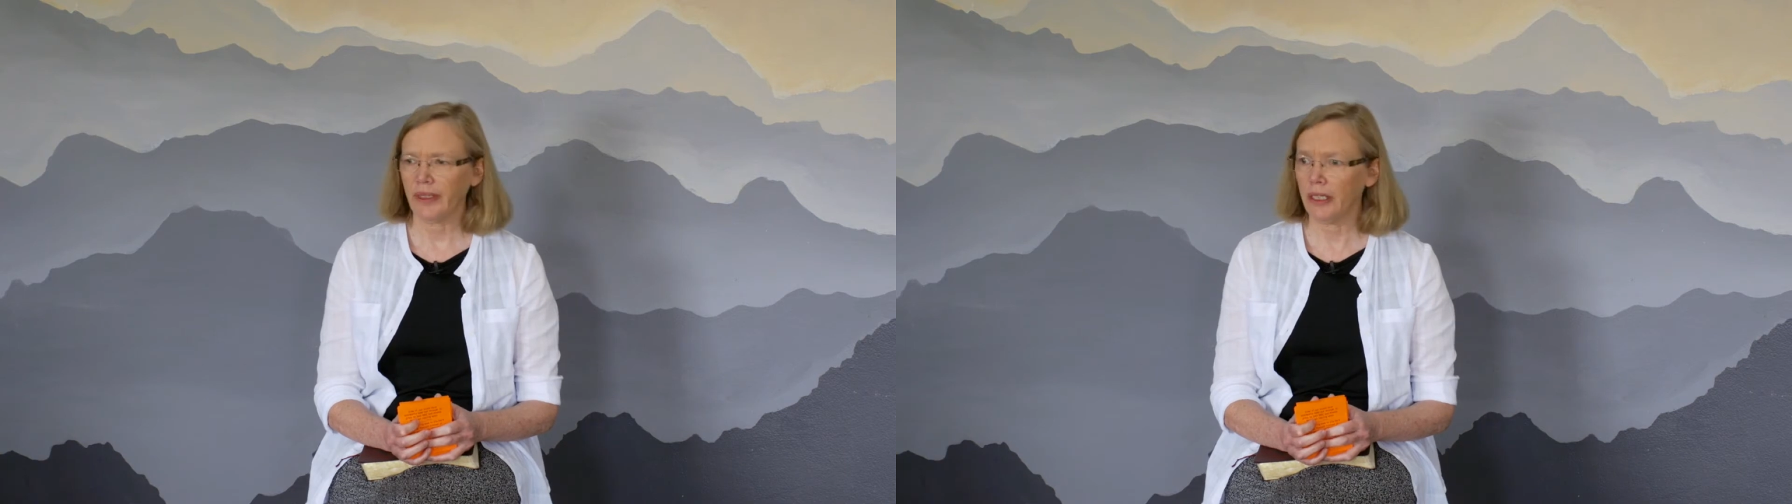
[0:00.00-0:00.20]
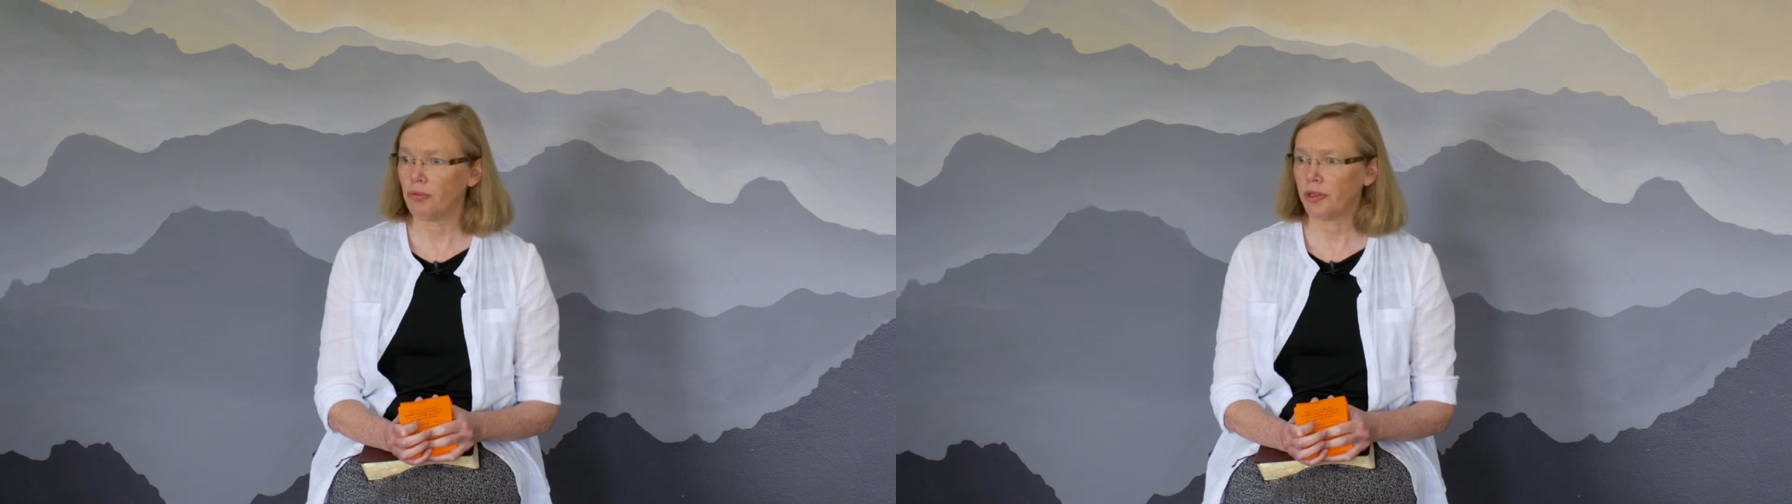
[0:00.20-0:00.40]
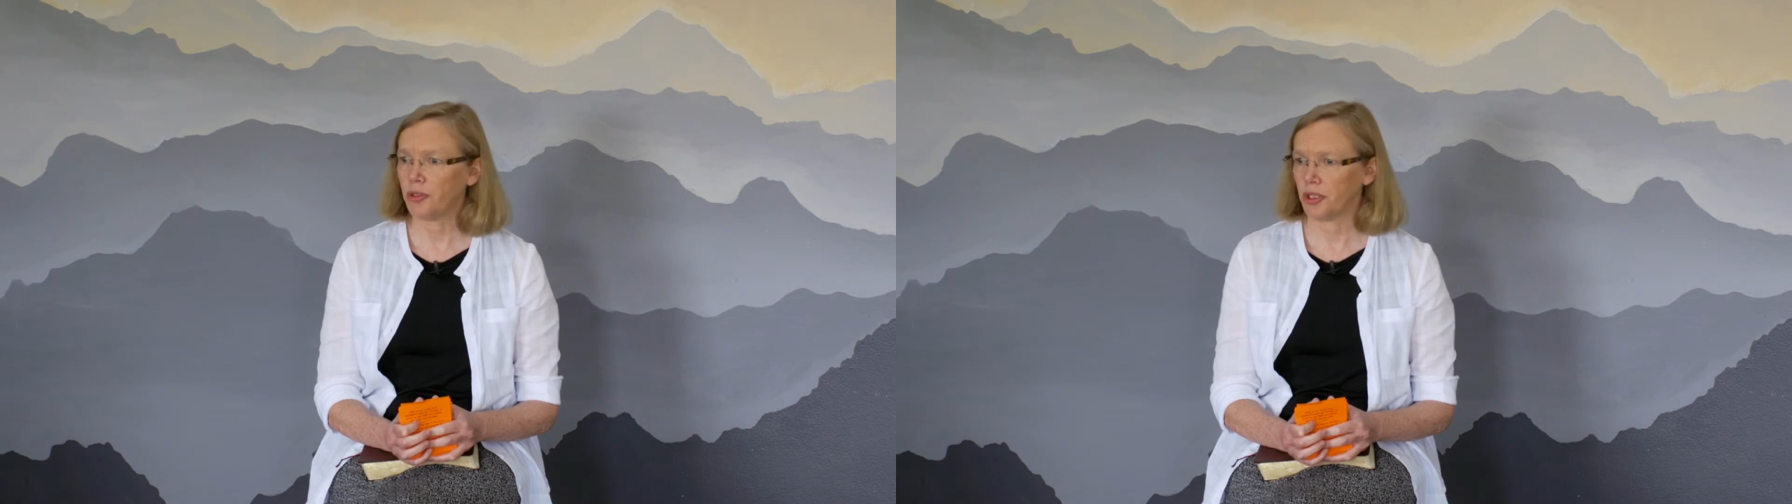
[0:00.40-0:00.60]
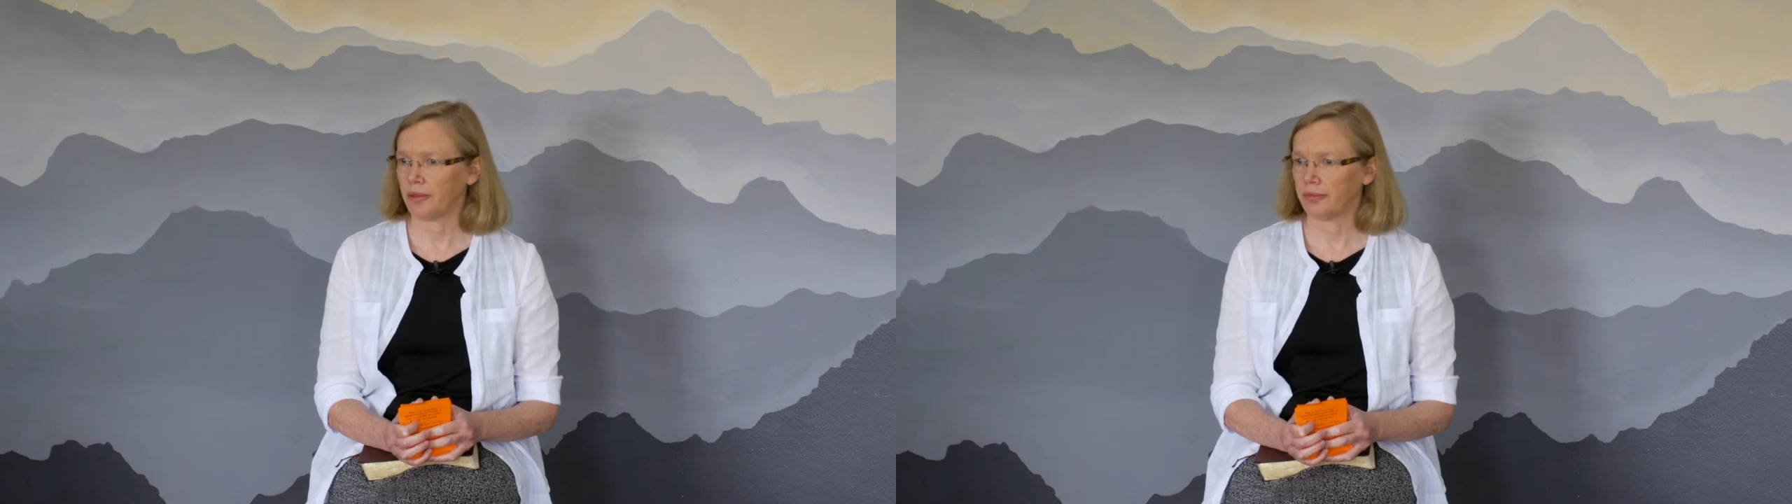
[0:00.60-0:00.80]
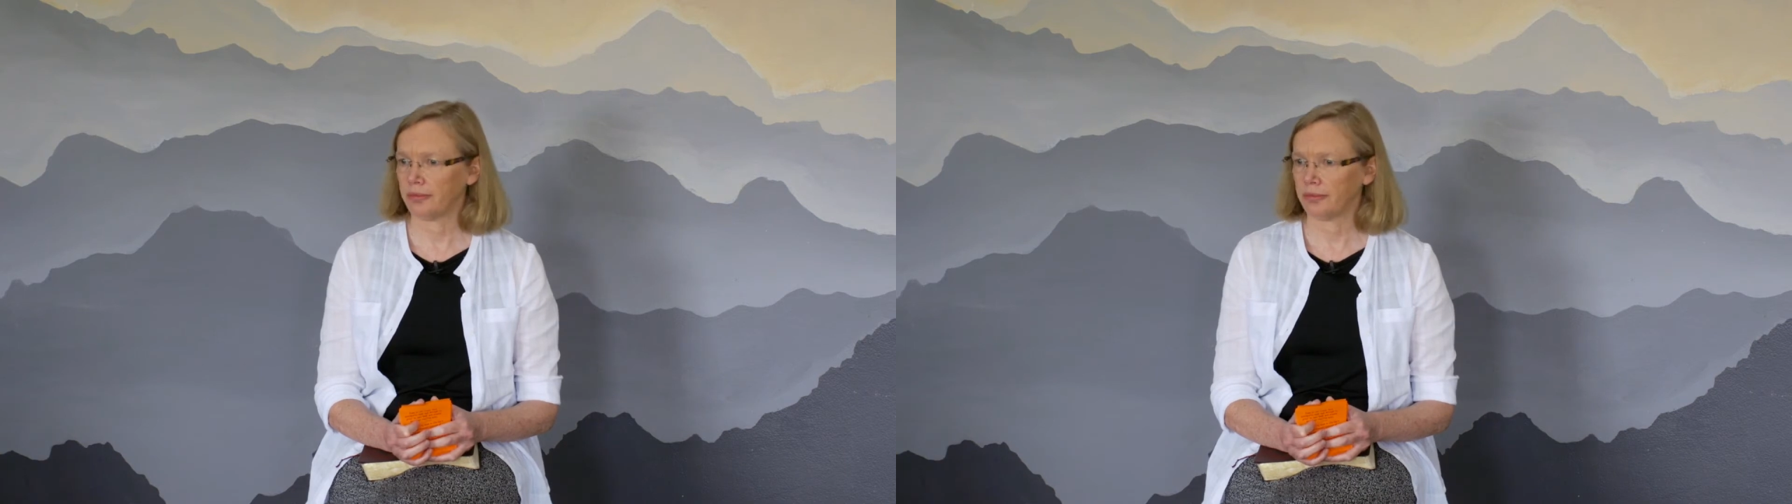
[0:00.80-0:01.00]

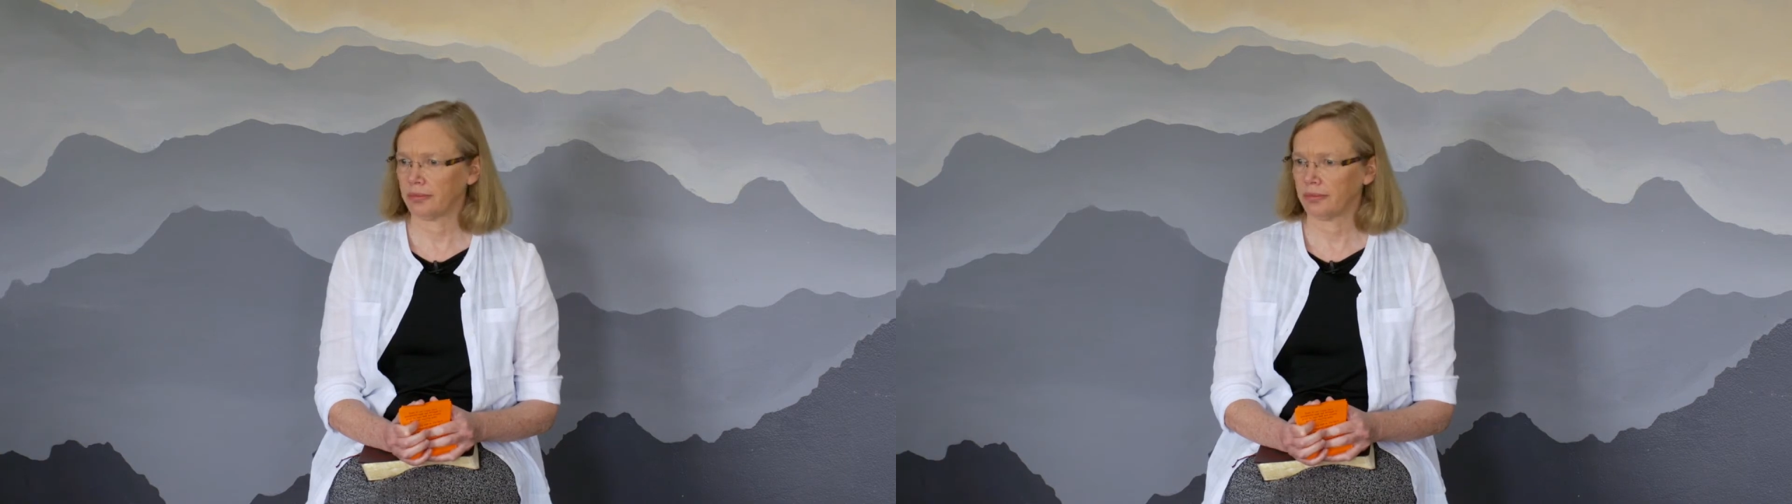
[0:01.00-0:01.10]
erosion.